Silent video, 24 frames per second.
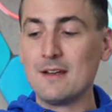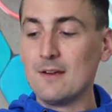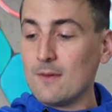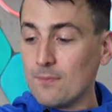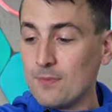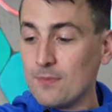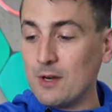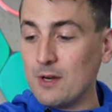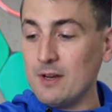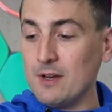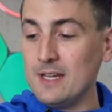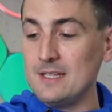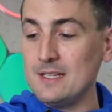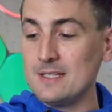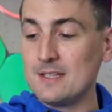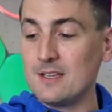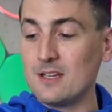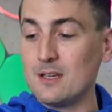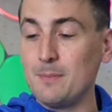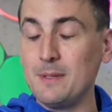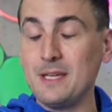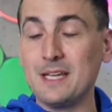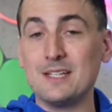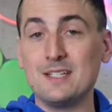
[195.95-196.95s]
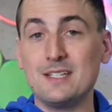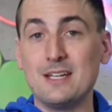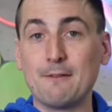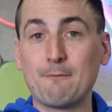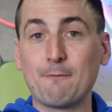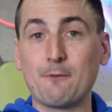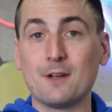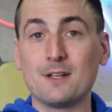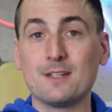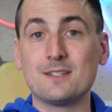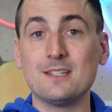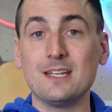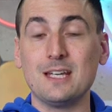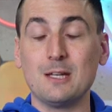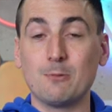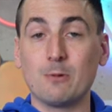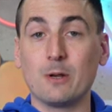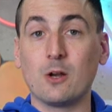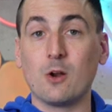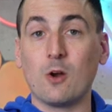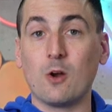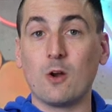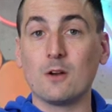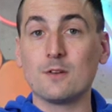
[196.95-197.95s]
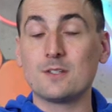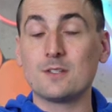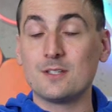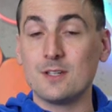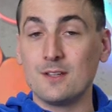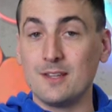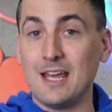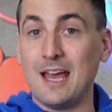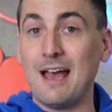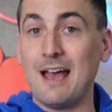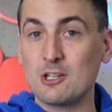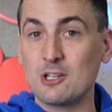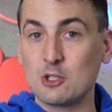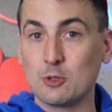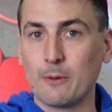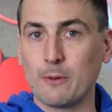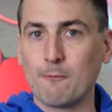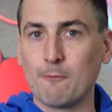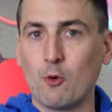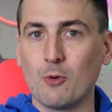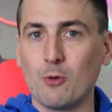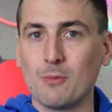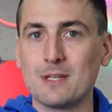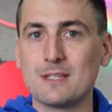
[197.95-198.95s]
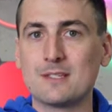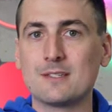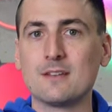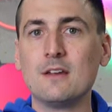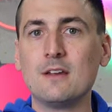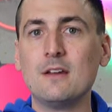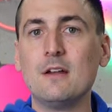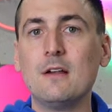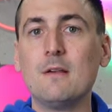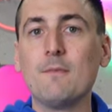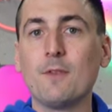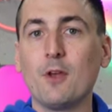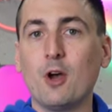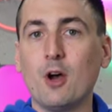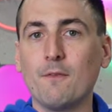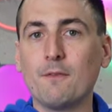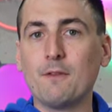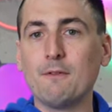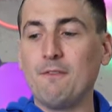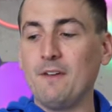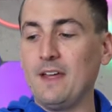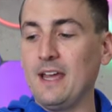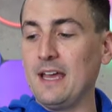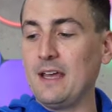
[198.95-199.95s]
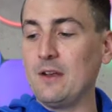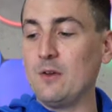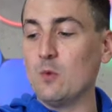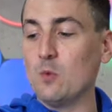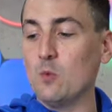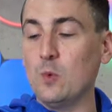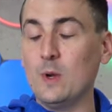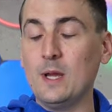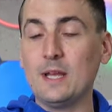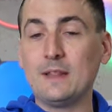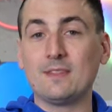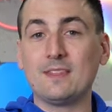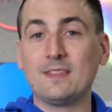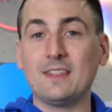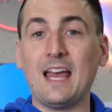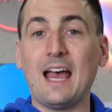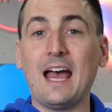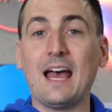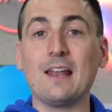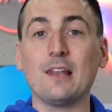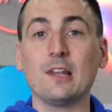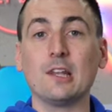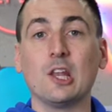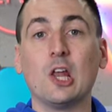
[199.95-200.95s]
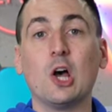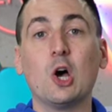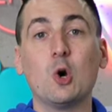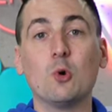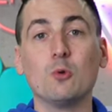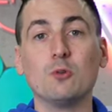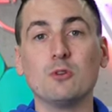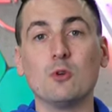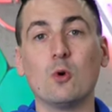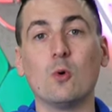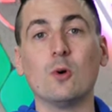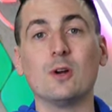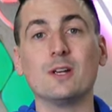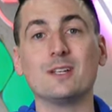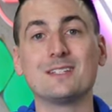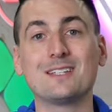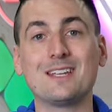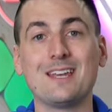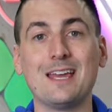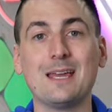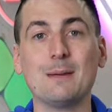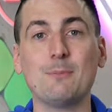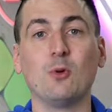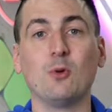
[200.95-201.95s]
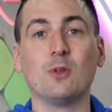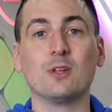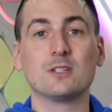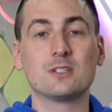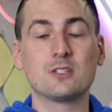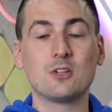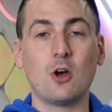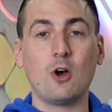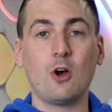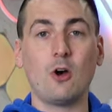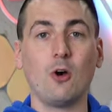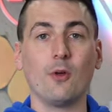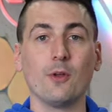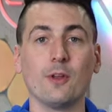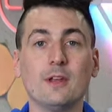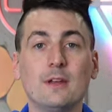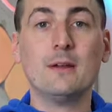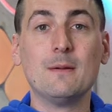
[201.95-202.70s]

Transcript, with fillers: there is going to be a difference in regards to the actual performance of the fan with that low noise cable installed.